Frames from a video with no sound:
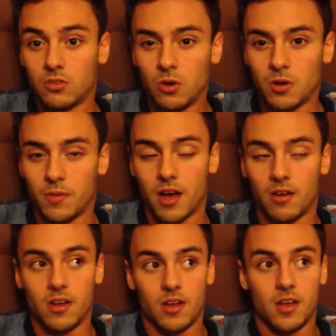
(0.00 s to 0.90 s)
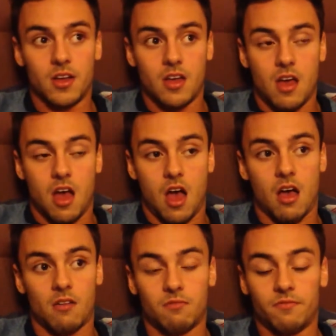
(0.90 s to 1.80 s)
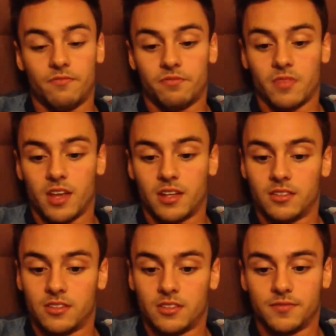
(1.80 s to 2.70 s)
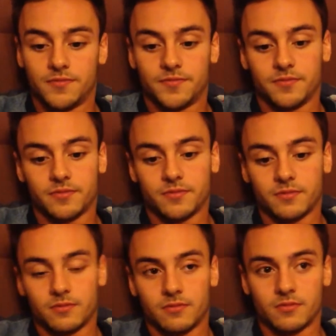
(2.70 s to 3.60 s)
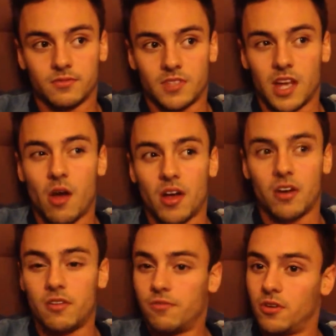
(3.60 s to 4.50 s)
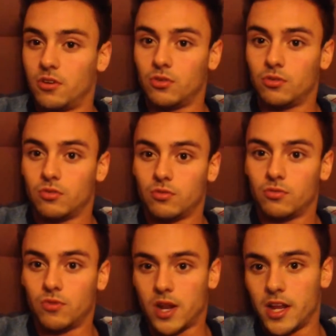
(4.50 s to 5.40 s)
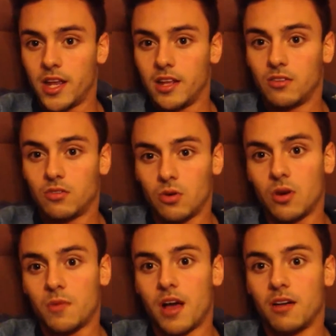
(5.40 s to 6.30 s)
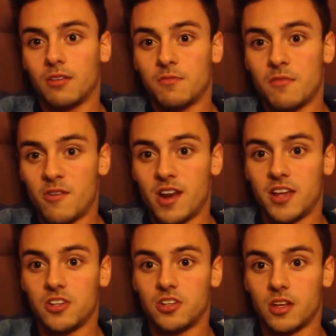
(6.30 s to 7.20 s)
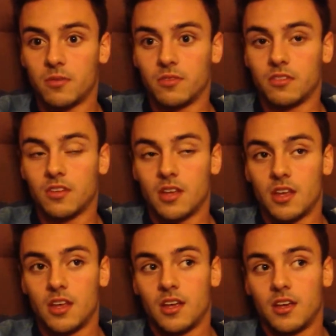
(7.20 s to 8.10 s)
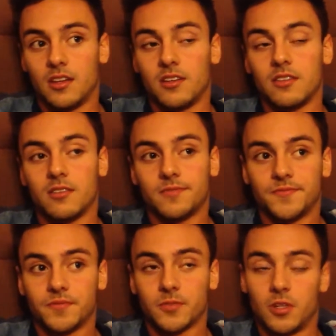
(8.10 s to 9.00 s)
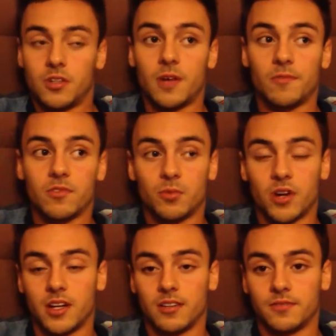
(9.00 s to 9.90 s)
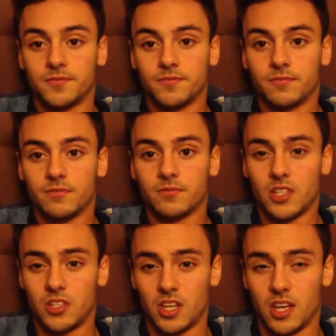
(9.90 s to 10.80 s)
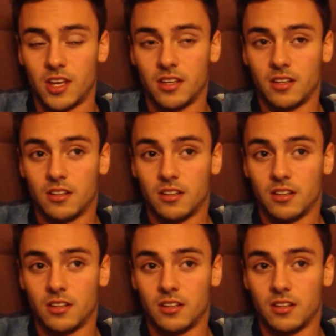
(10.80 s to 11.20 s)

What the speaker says: talk about. And now I kind of feel ready to talk about my relationships. And come spring this year,